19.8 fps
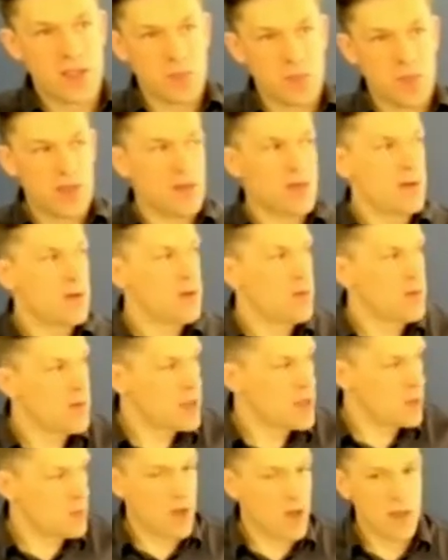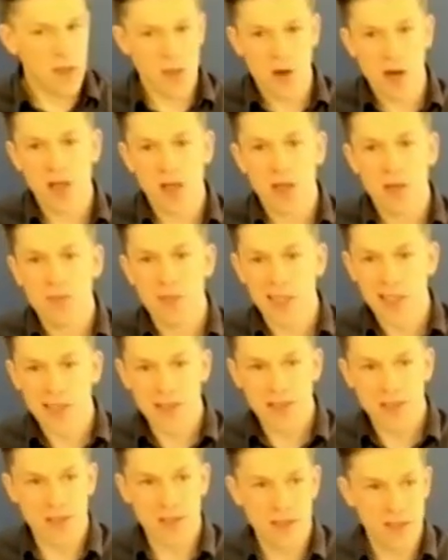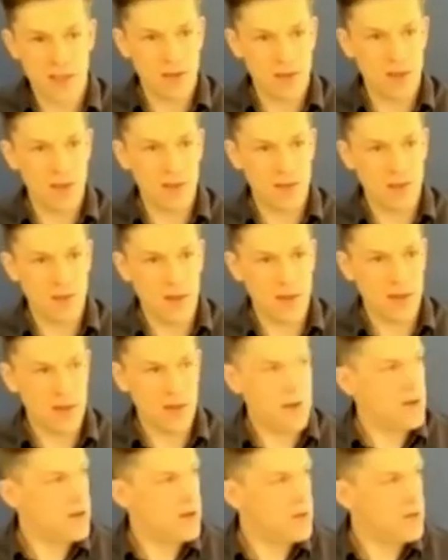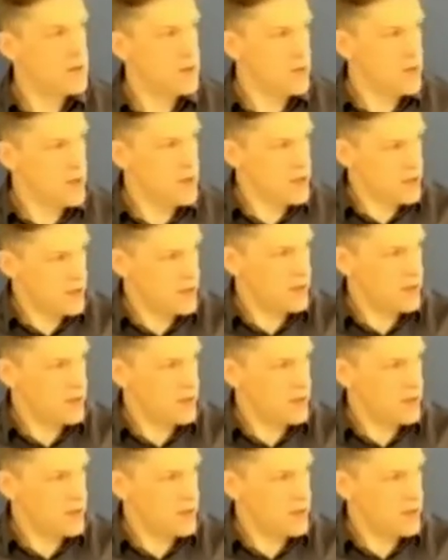has been written by Johan Miles. so there's